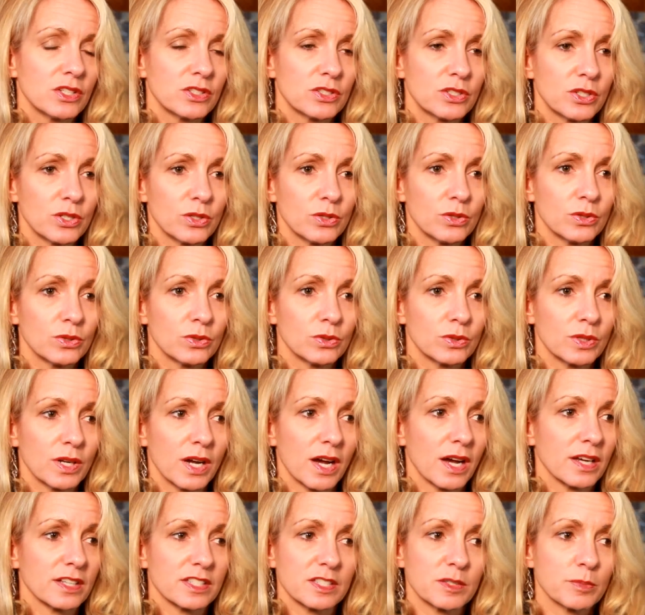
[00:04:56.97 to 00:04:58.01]
to
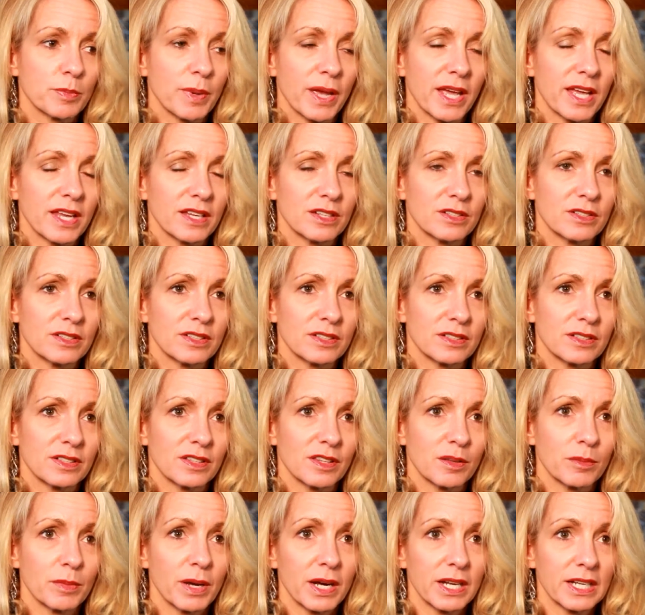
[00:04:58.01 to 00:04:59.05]
spend
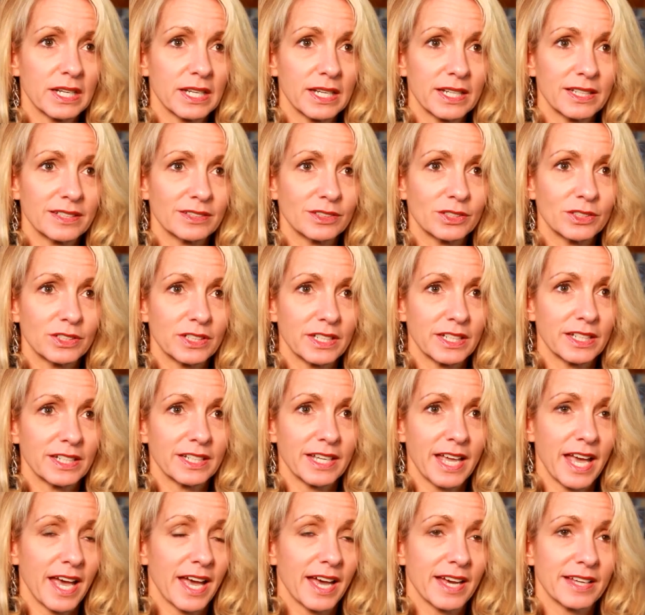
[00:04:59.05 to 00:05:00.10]
the money
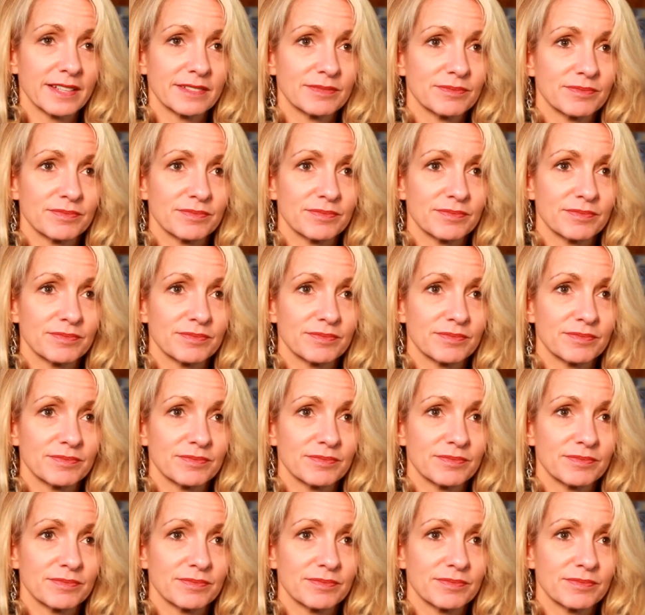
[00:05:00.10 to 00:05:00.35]
looking at